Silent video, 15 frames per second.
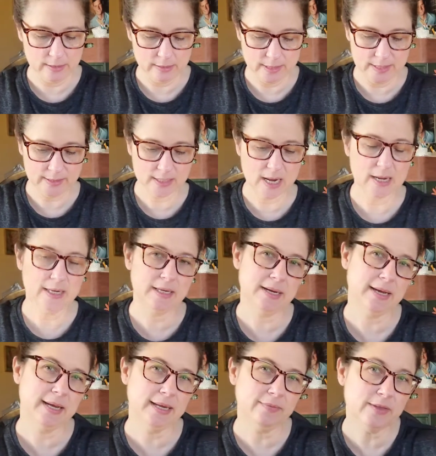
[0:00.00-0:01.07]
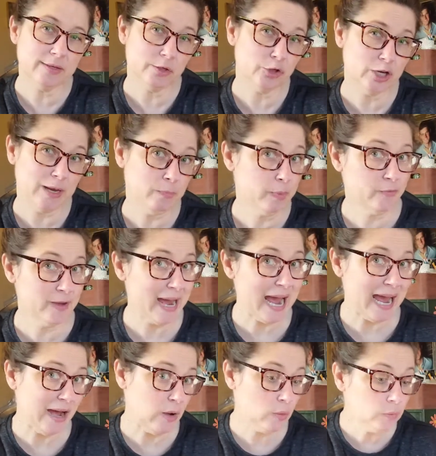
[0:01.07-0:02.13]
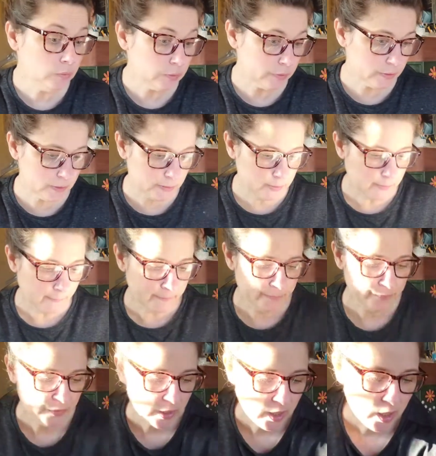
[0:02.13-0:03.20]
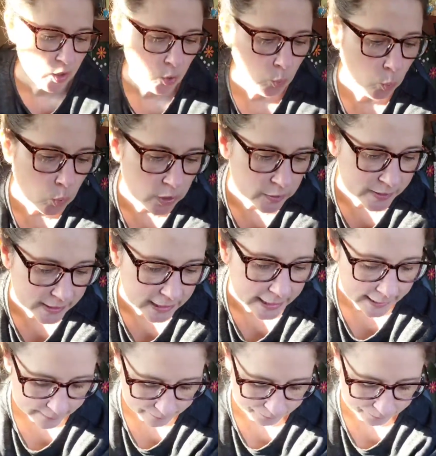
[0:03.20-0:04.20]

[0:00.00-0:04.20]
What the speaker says: is kind of in the shape of a house. We'll see.